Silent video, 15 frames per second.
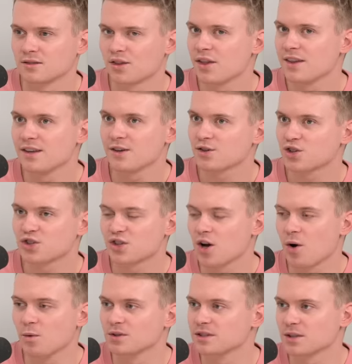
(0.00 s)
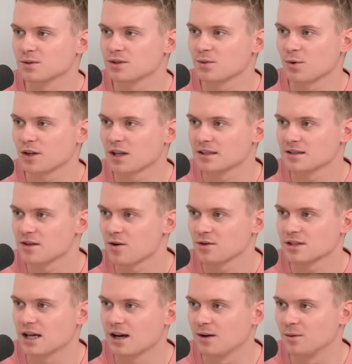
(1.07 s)
do they not just go until someone gets
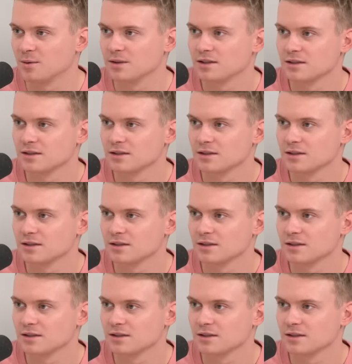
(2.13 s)
knocked out?